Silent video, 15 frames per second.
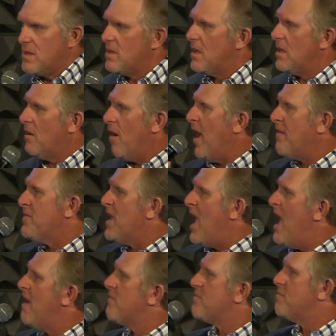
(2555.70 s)
They don't have to
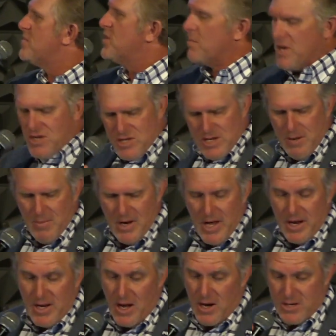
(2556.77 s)
have to be
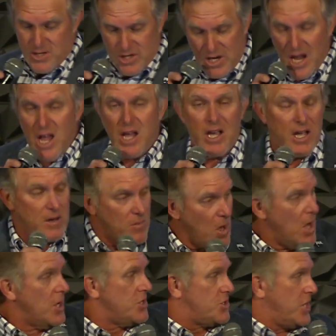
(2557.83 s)
stimulated. Now she can
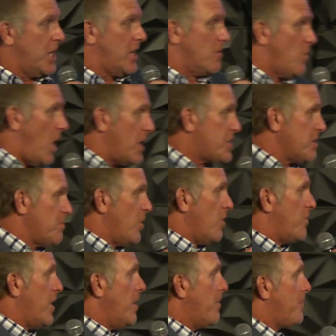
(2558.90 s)
she can watch a
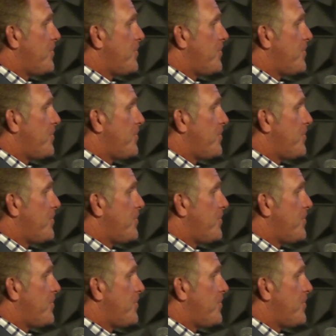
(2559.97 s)
movie,